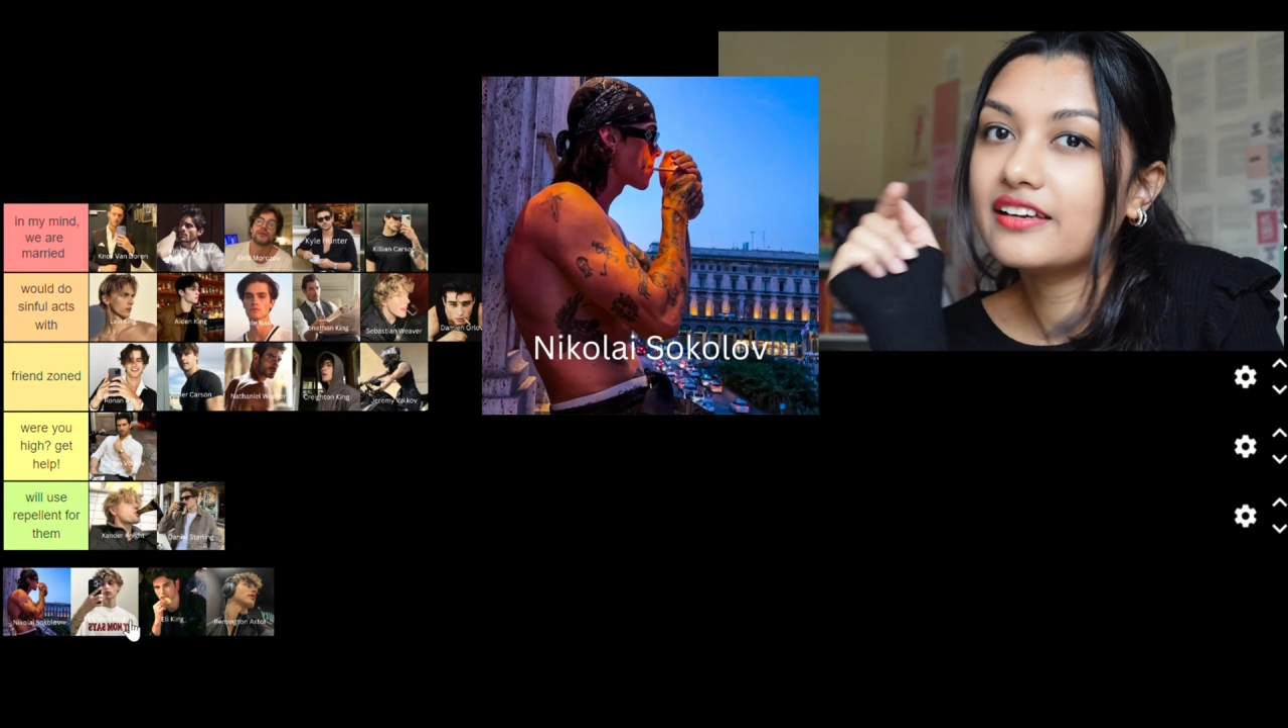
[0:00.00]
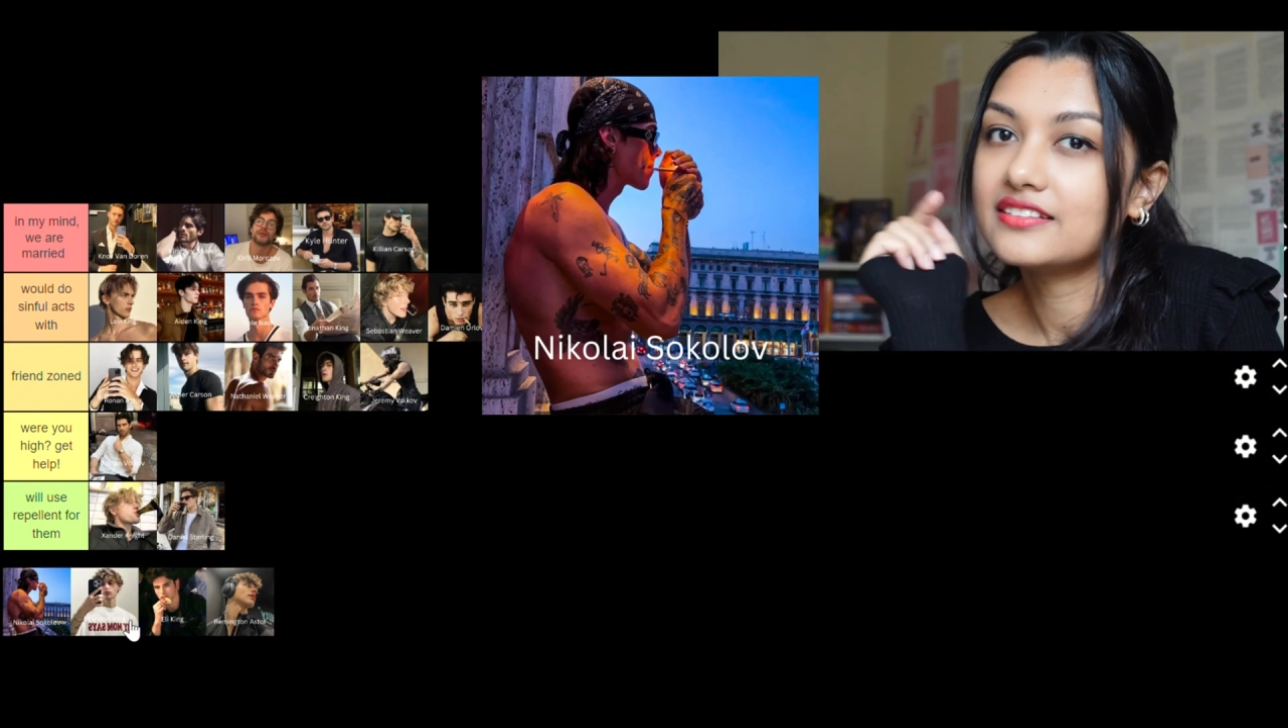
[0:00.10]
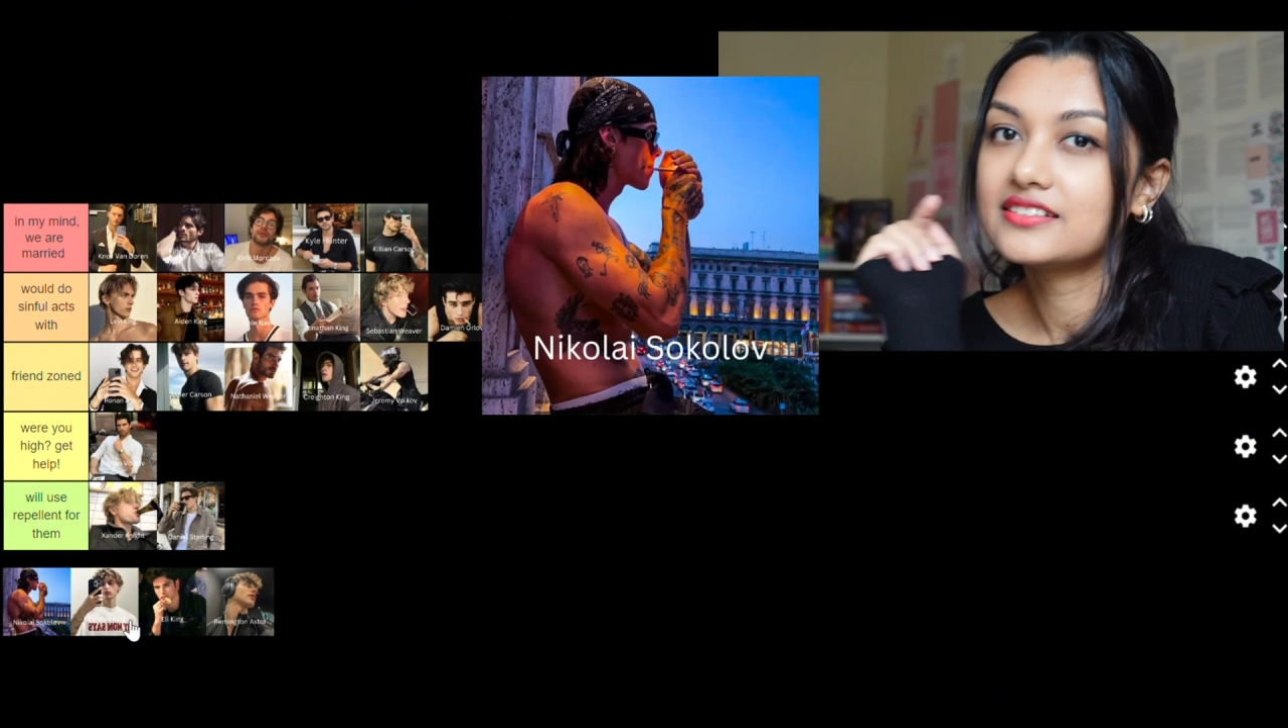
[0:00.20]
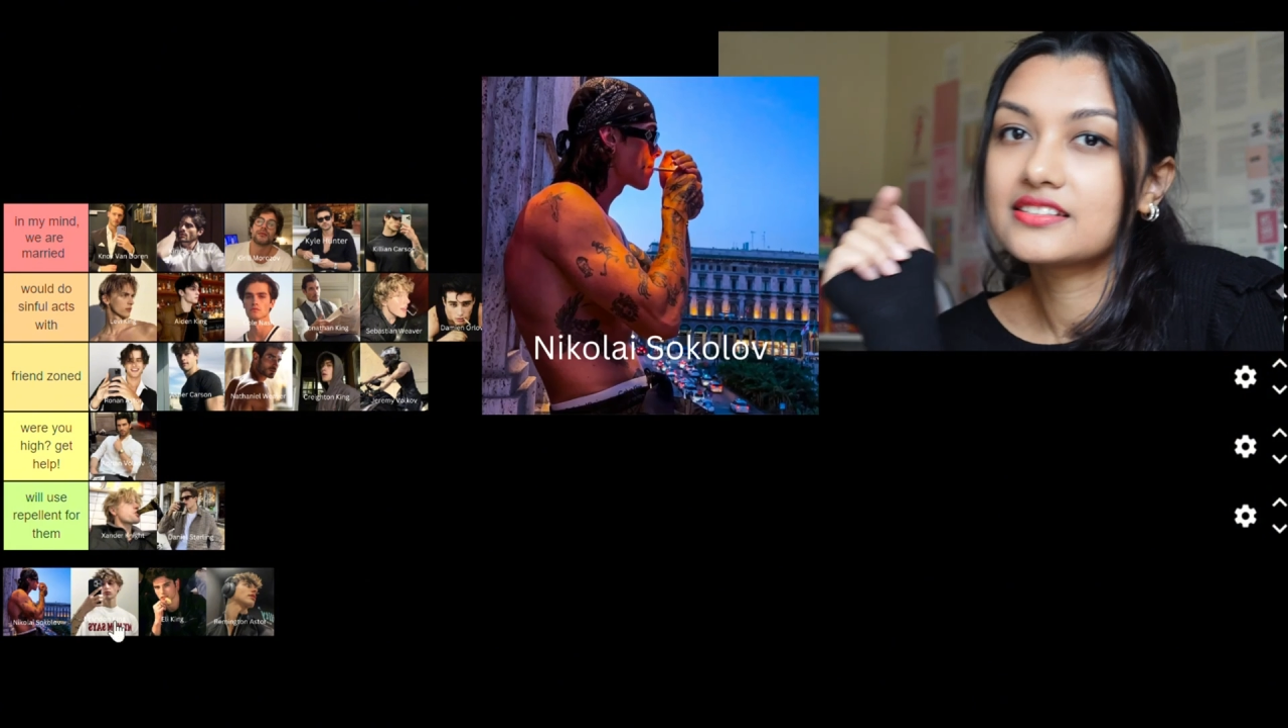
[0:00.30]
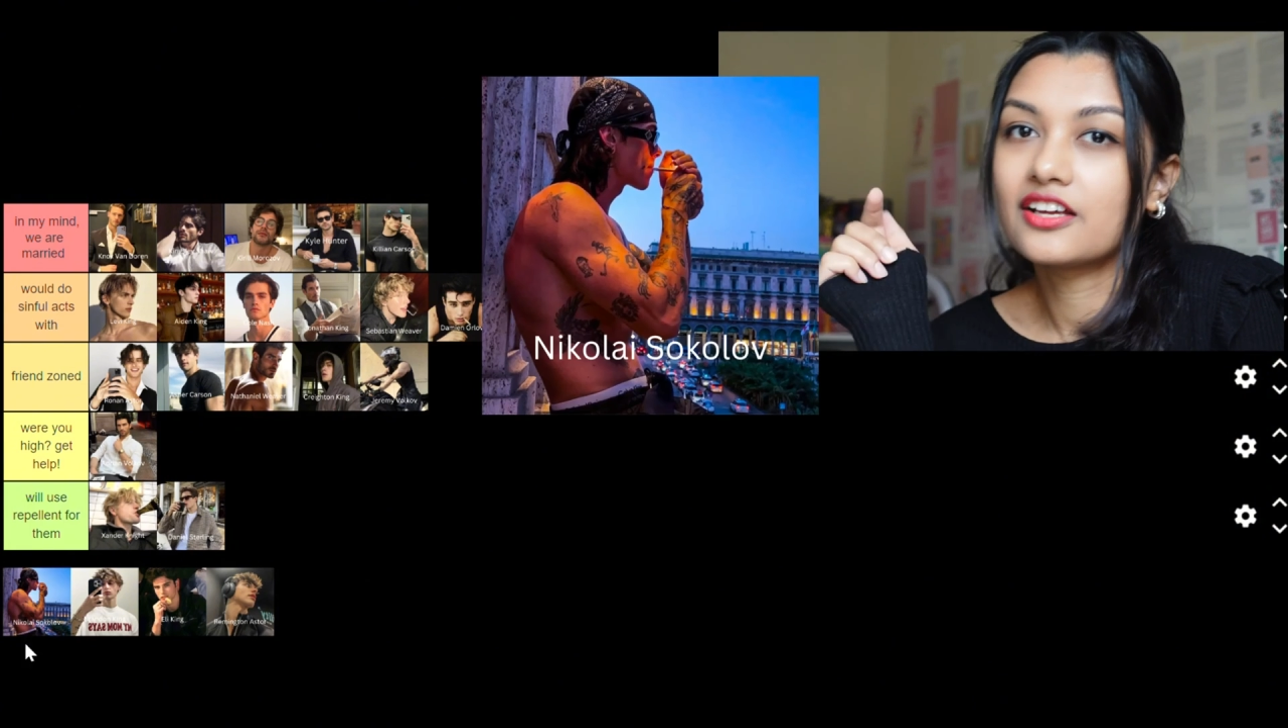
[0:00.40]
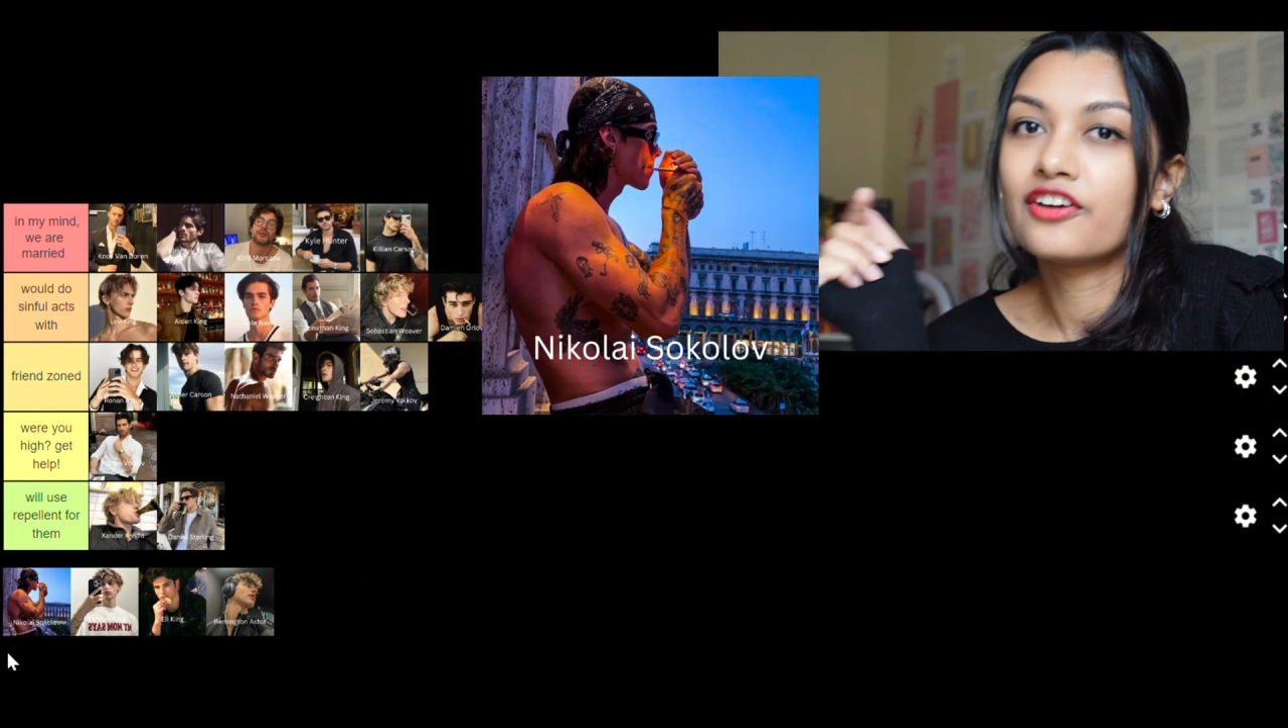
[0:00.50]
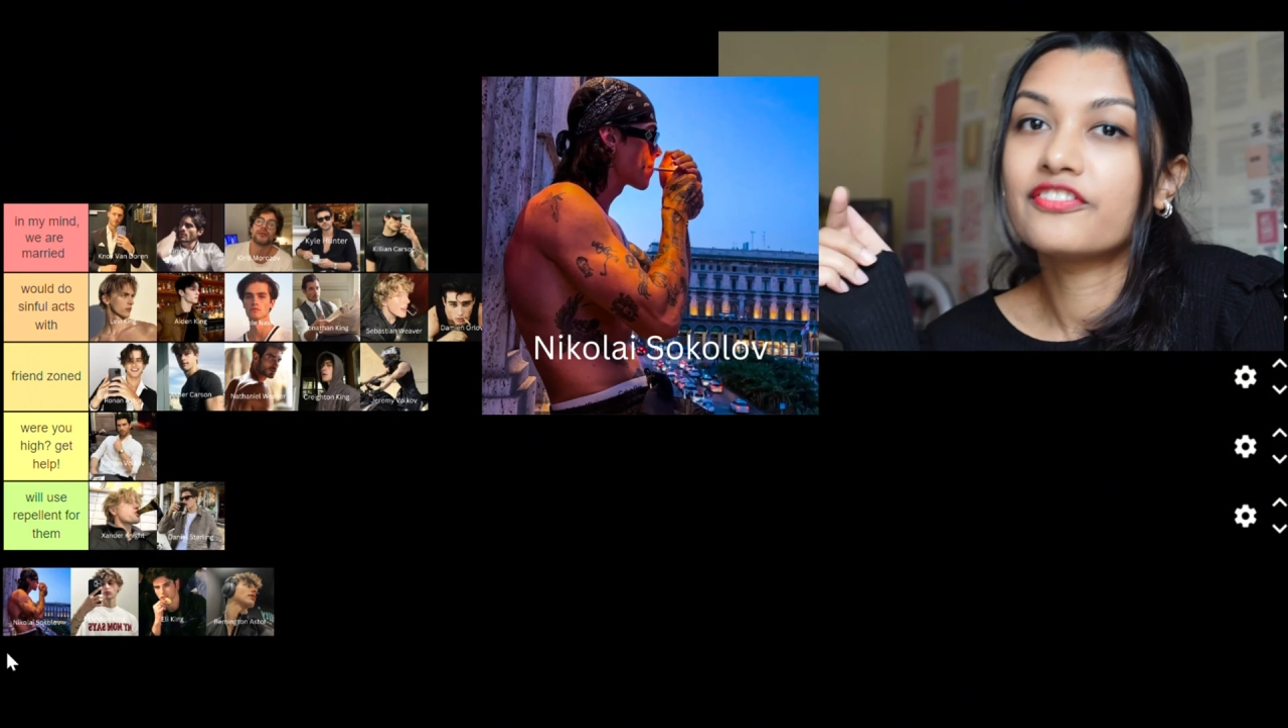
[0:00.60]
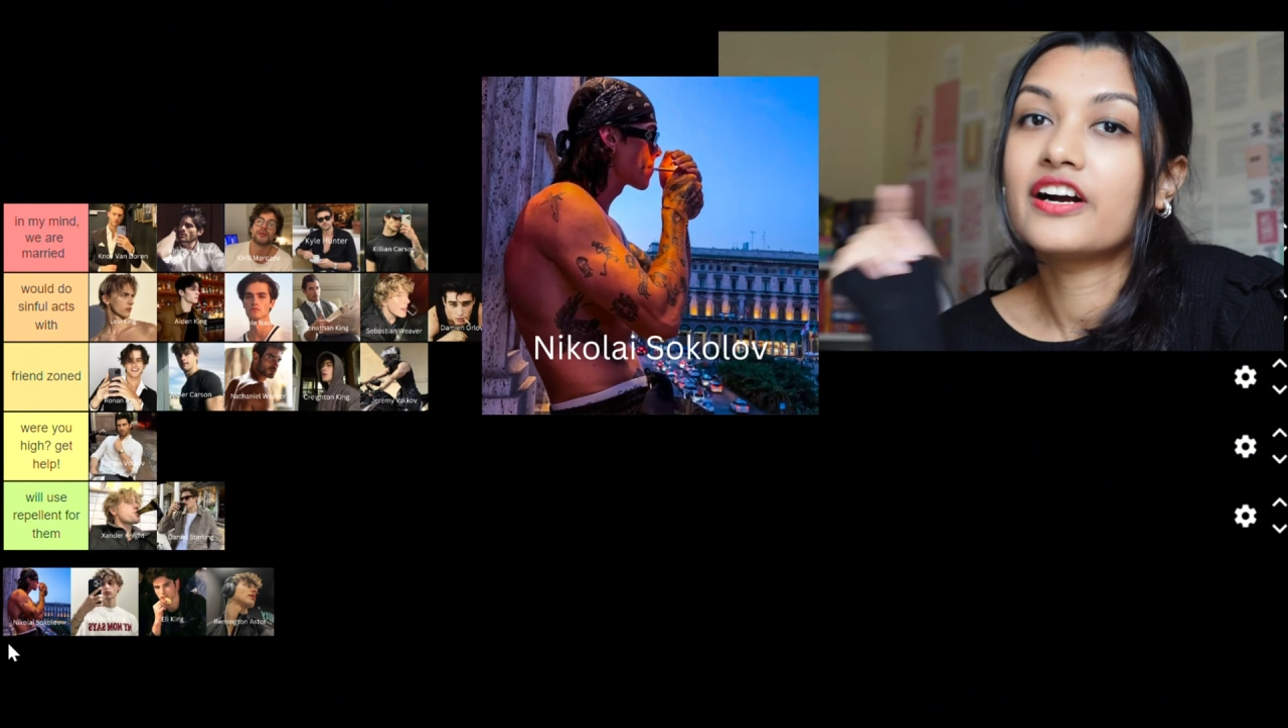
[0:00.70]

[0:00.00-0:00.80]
is the son of